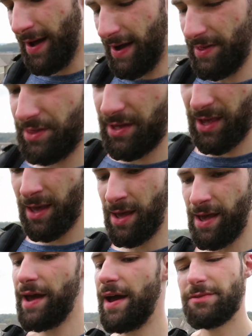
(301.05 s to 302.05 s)
I think
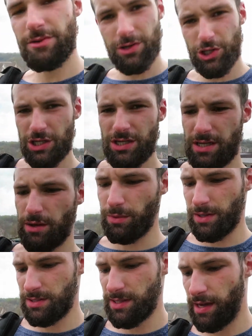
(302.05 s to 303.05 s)
after a cheat day
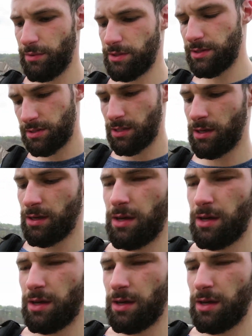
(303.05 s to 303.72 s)
once, I was